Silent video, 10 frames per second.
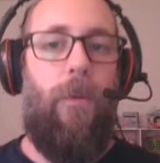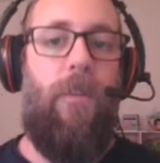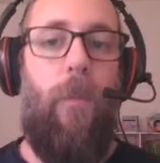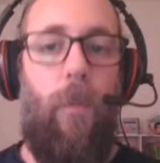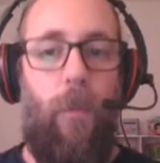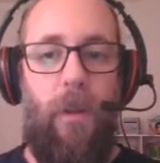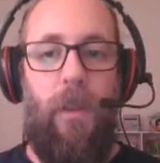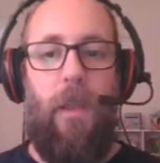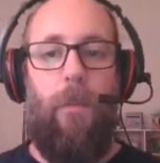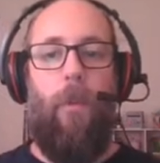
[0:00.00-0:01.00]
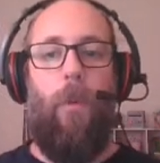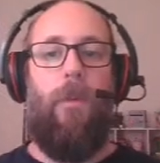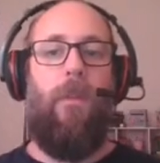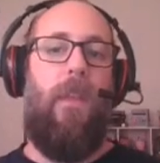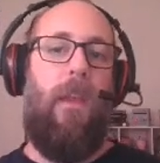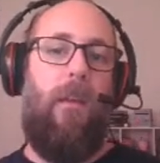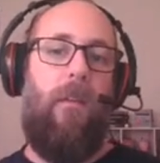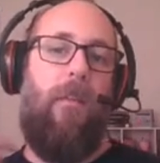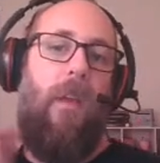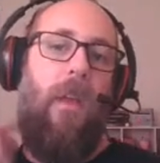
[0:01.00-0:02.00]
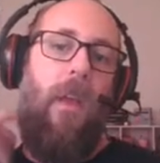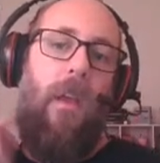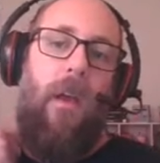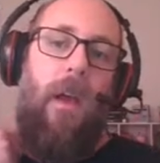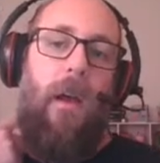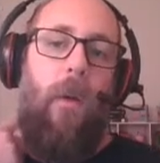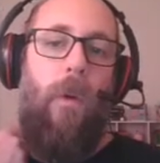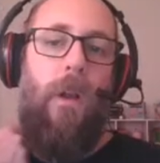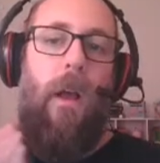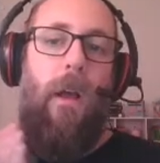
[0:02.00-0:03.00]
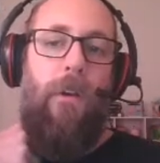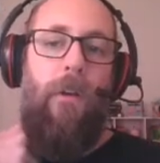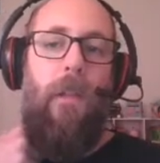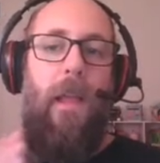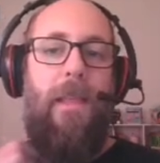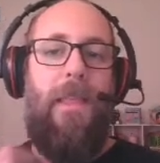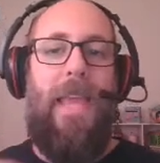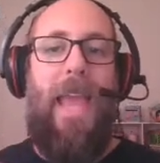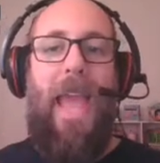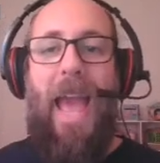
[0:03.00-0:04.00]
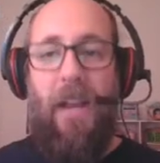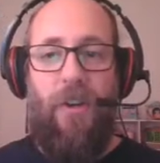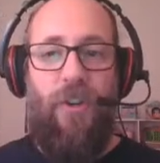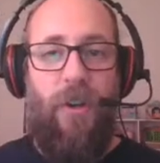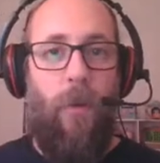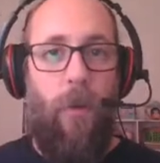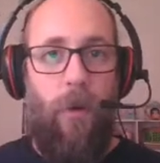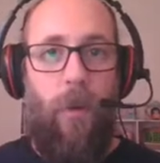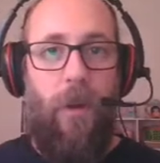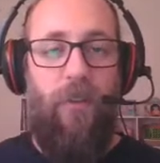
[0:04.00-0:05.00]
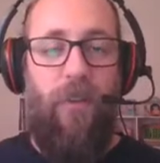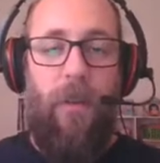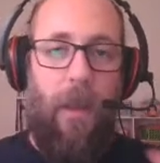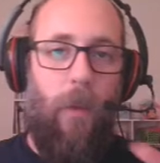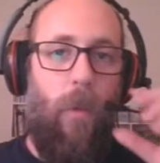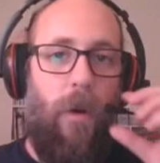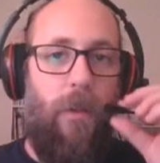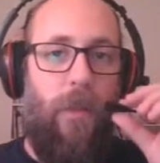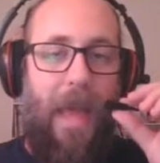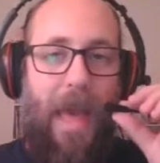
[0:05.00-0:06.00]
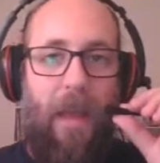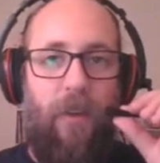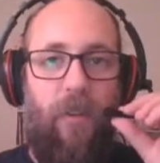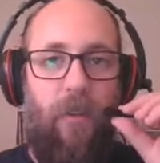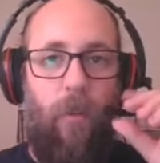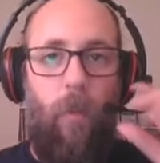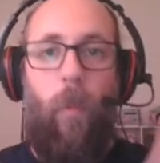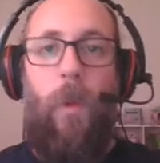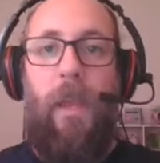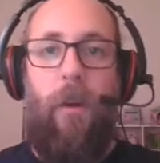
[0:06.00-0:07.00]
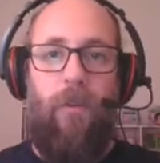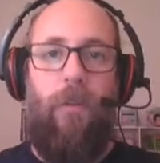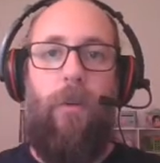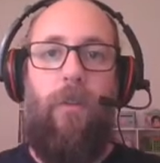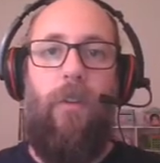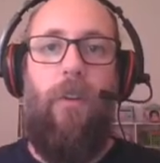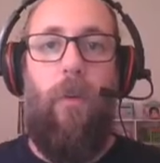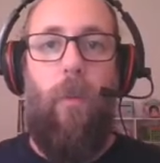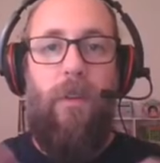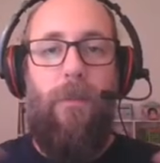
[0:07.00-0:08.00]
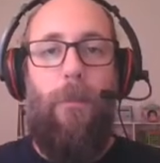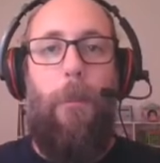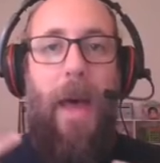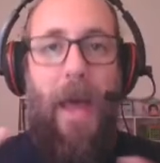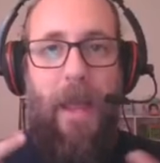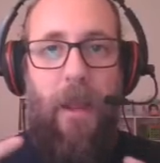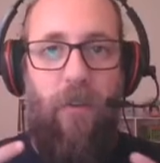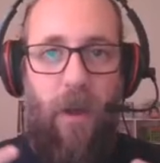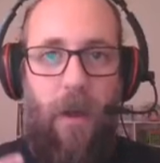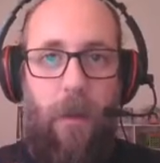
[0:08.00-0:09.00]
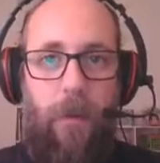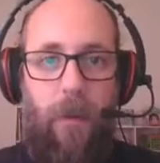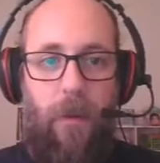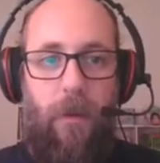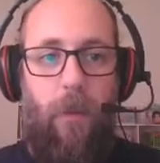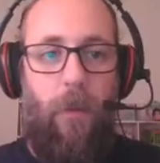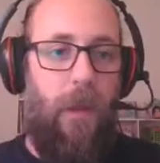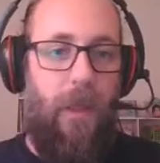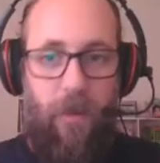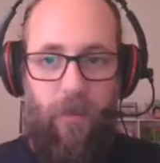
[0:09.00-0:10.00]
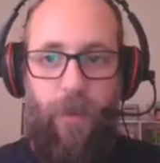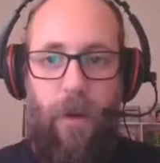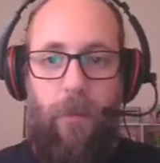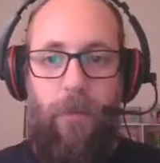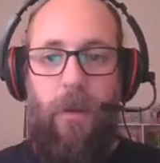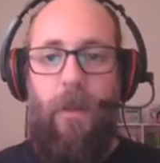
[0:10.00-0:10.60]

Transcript: some really important things. We're going to underline the action or question, like what are the actions we are supposed to do? What's my job in this prompt?